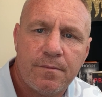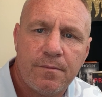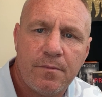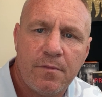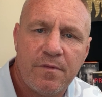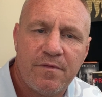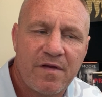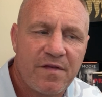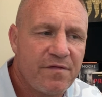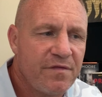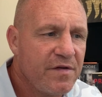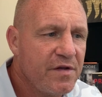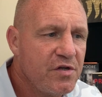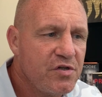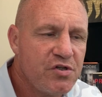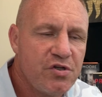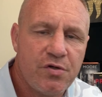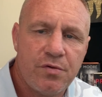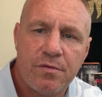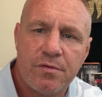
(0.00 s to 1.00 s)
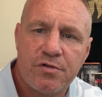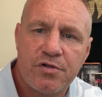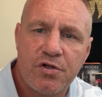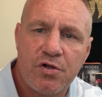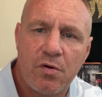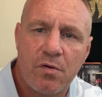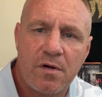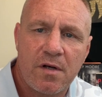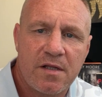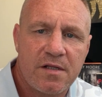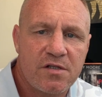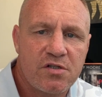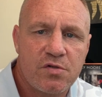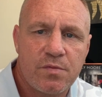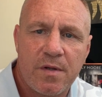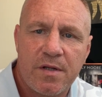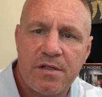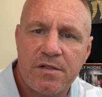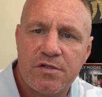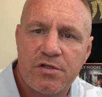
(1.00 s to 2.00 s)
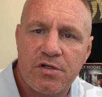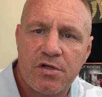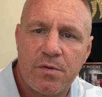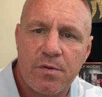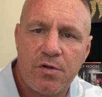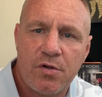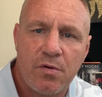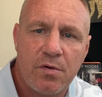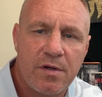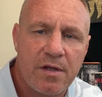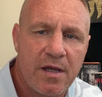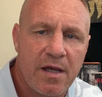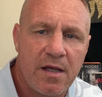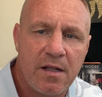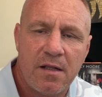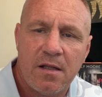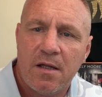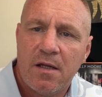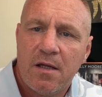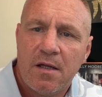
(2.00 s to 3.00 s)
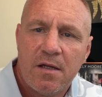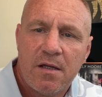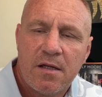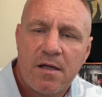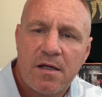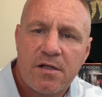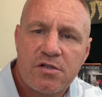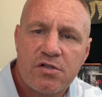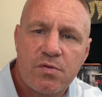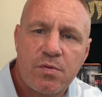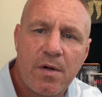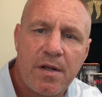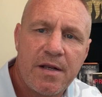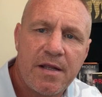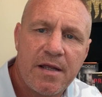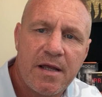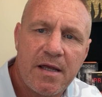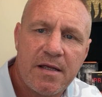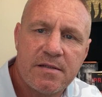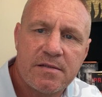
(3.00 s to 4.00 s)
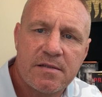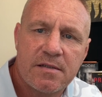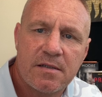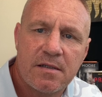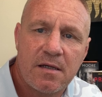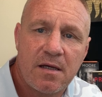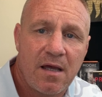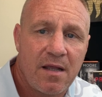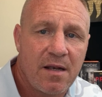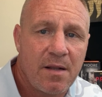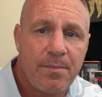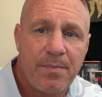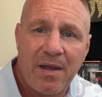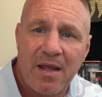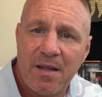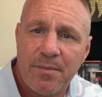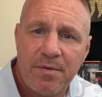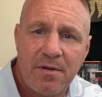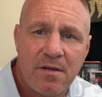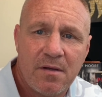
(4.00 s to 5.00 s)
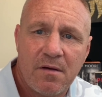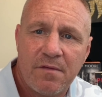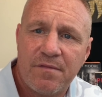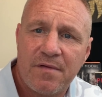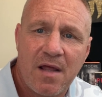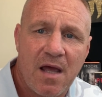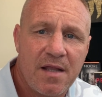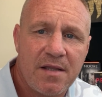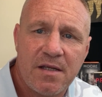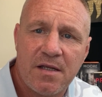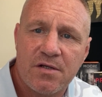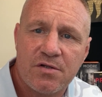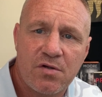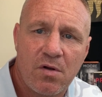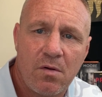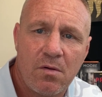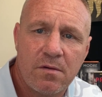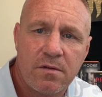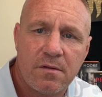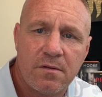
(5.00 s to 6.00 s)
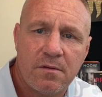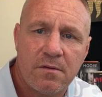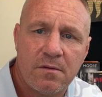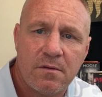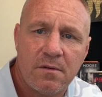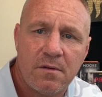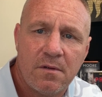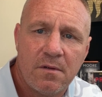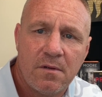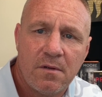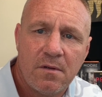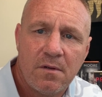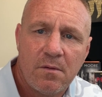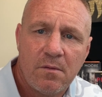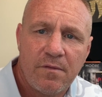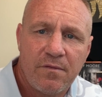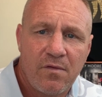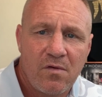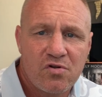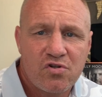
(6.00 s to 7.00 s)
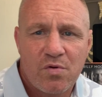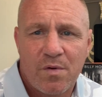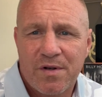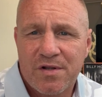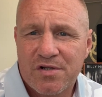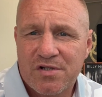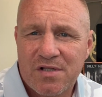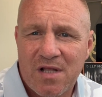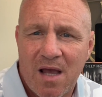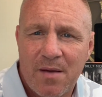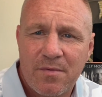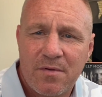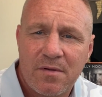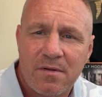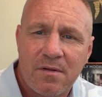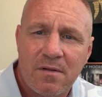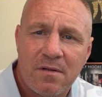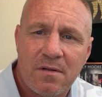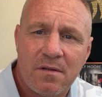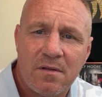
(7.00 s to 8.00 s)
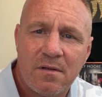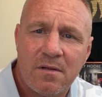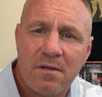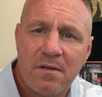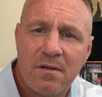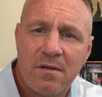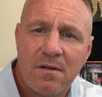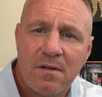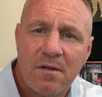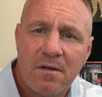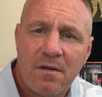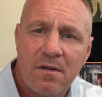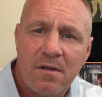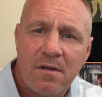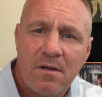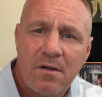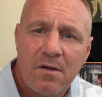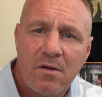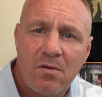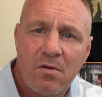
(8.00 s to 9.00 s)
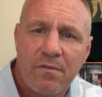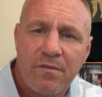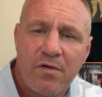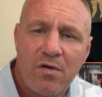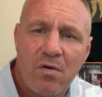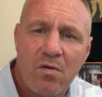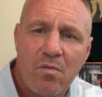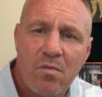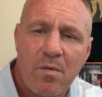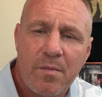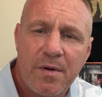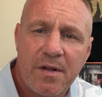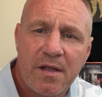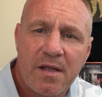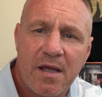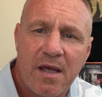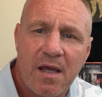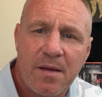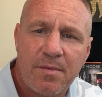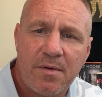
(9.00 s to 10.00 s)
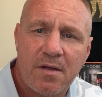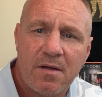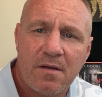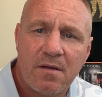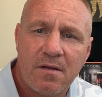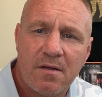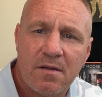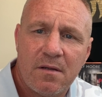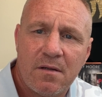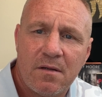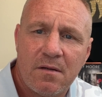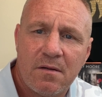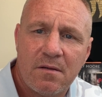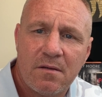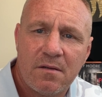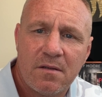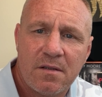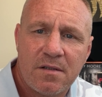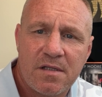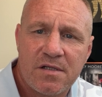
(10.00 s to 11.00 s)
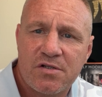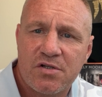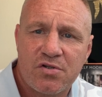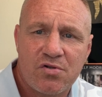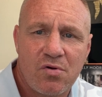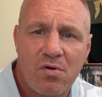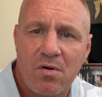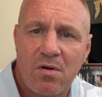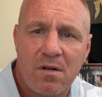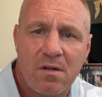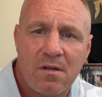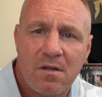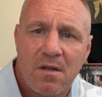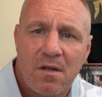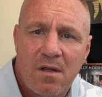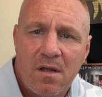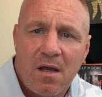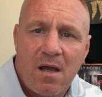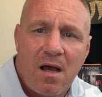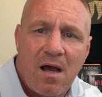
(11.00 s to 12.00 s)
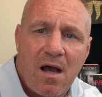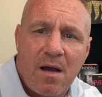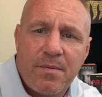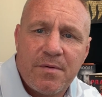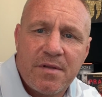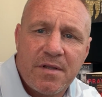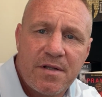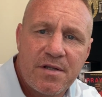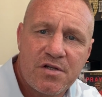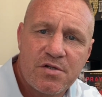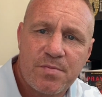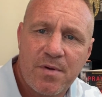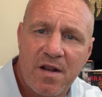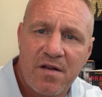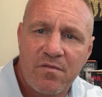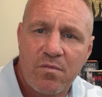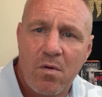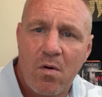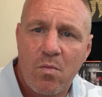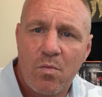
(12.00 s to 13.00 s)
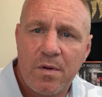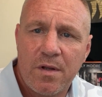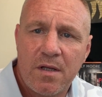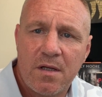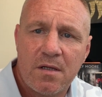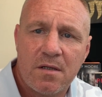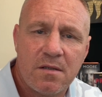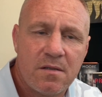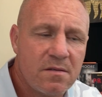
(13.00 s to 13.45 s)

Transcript: We've had three shootings, a young lad at 22, a young girl at 28 and a baby of 9 years old. We've also had a stabbing of a young woman in Kirby. This has all happened in the span of 1 week.